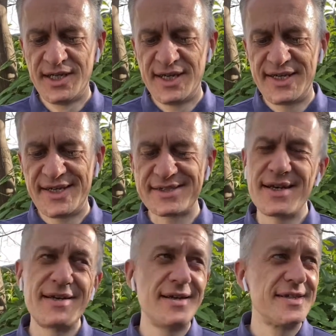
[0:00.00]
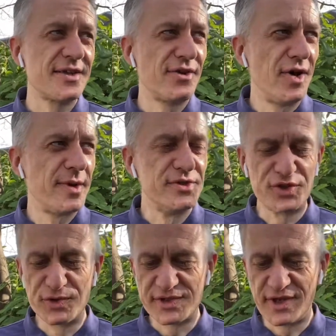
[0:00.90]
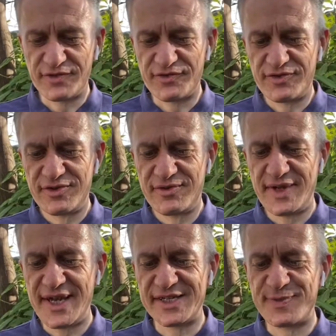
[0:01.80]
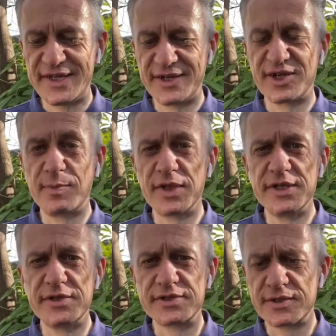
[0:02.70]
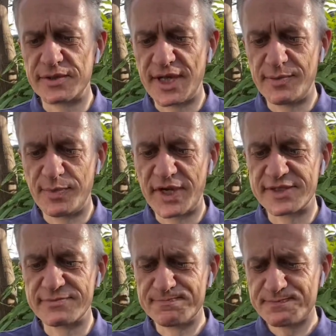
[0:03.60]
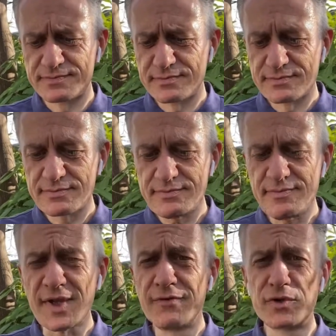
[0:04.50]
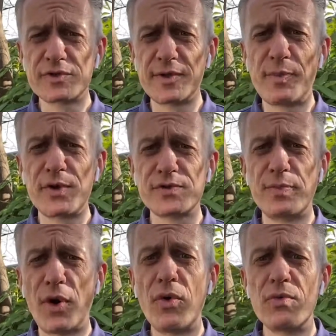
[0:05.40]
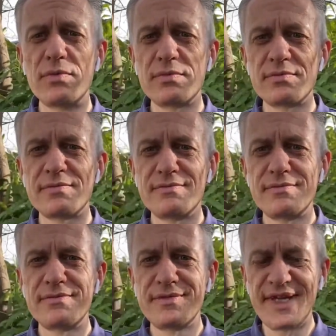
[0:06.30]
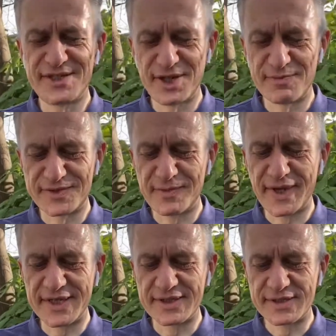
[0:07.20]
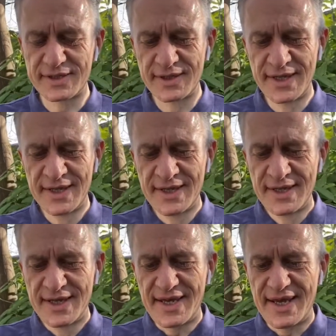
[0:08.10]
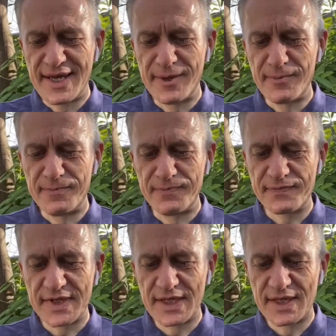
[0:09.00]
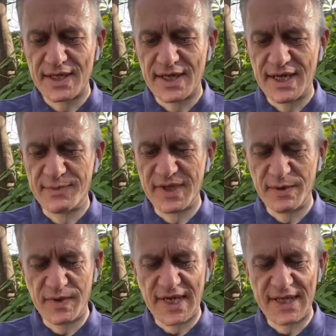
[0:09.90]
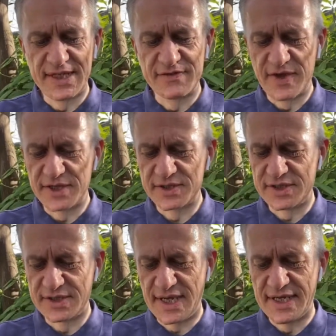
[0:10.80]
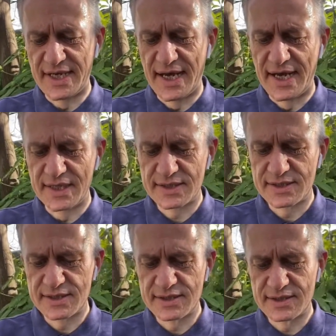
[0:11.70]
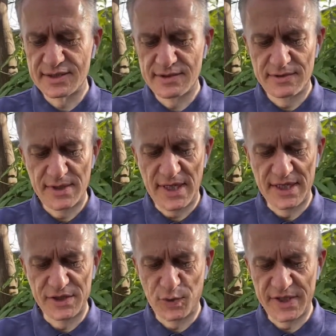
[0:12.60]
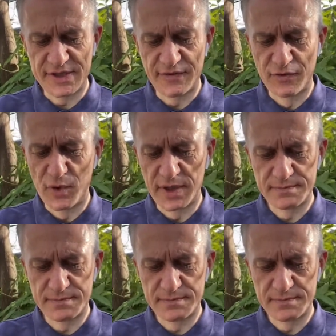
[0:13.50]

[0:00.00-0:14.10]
And then as I thought about Joseph, spending a couple of years in prison, of course the Apostle Paul then comes to mind. And we get these verses in Acts 24.